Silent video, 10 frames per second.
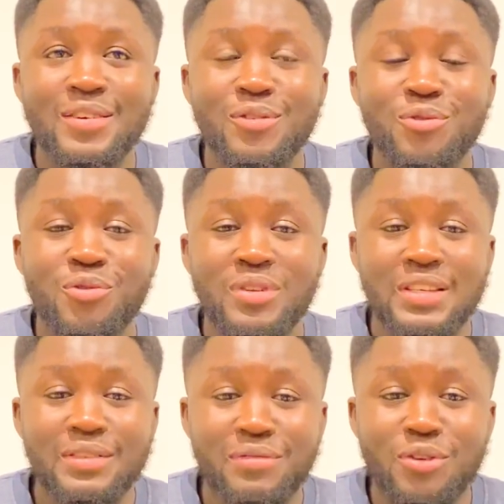So
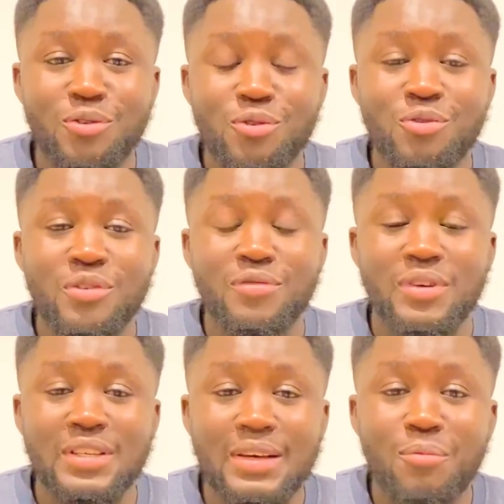this video, if
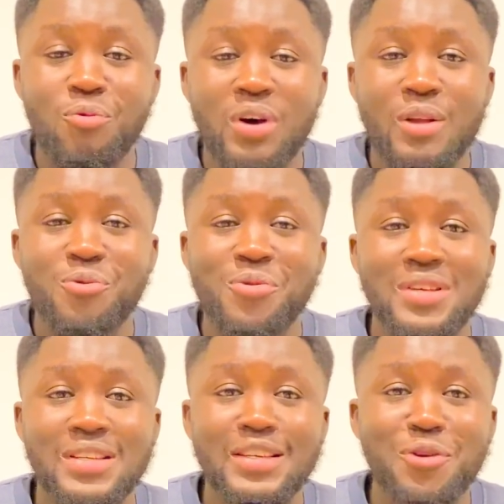you're someone who
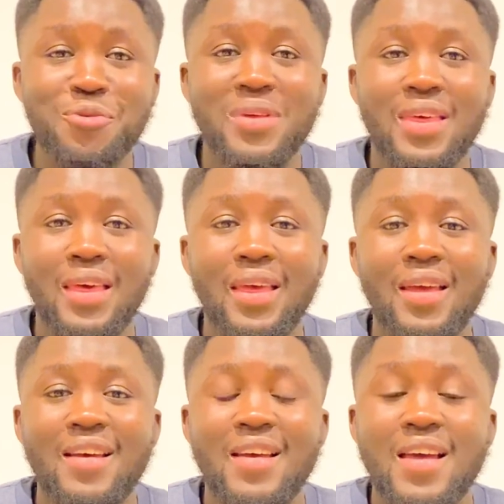is in the UK
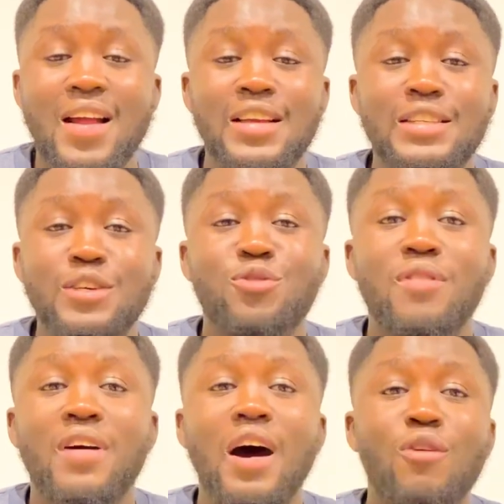and is thinking of
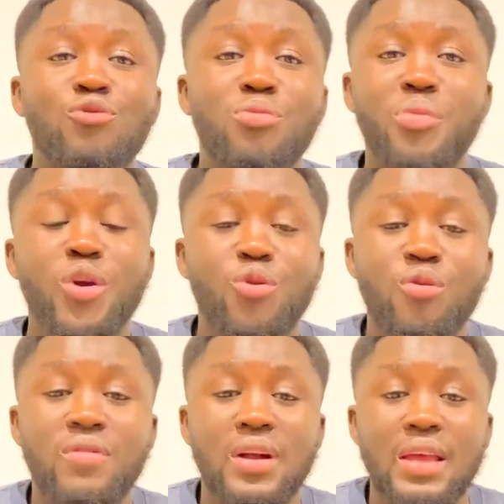how to bring
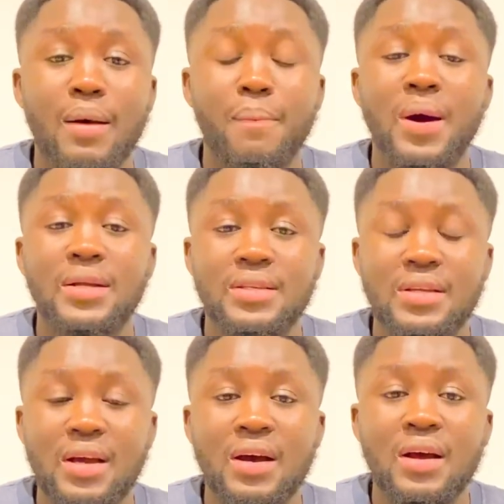over their
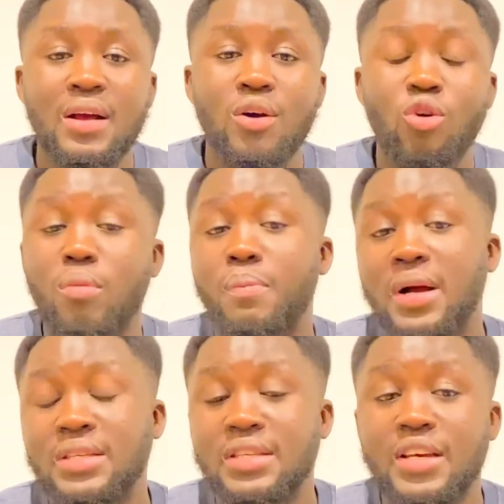partner or
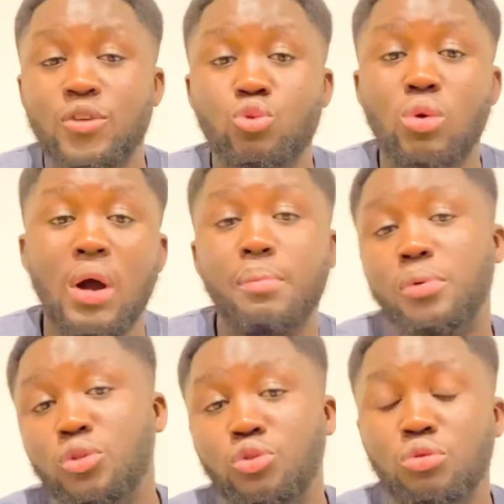partners who
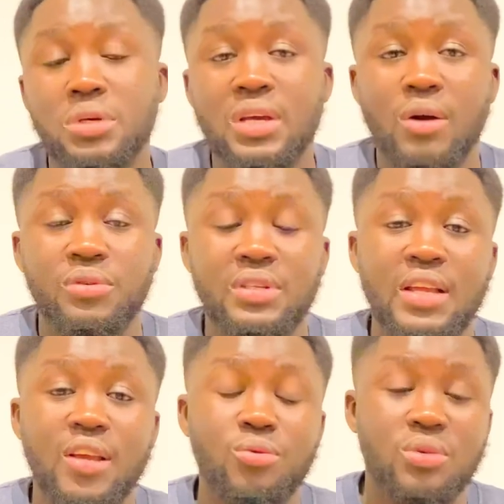happen to be outside
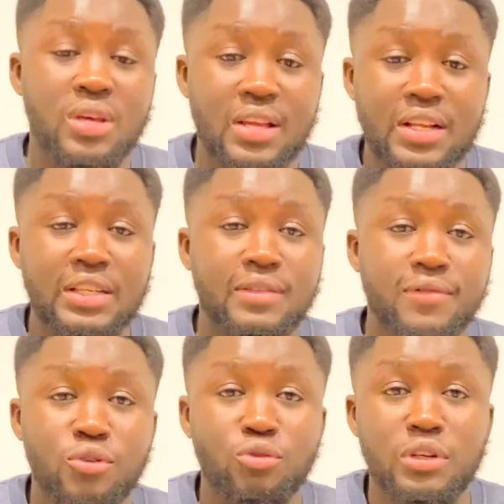the UK, then this
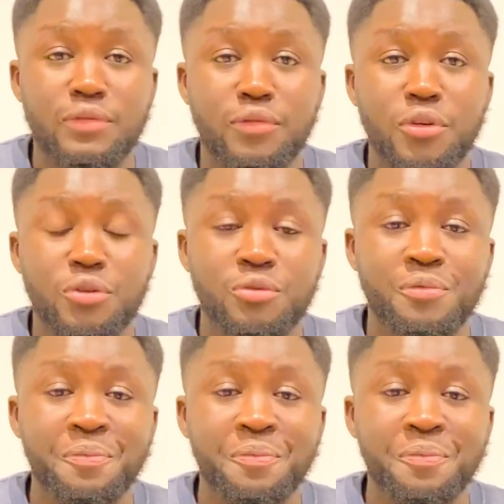video is for you.